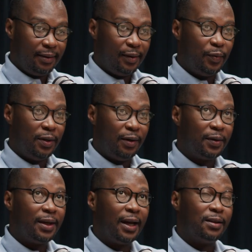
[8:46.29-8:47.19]
we are
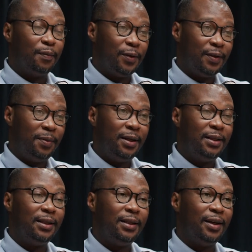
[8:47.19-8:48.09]
looking at the
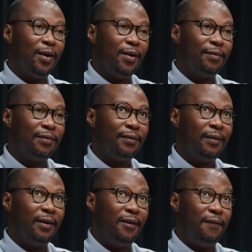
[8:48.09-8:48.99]
possibility of
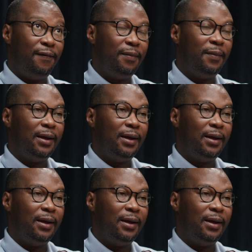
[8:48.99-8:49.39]
a female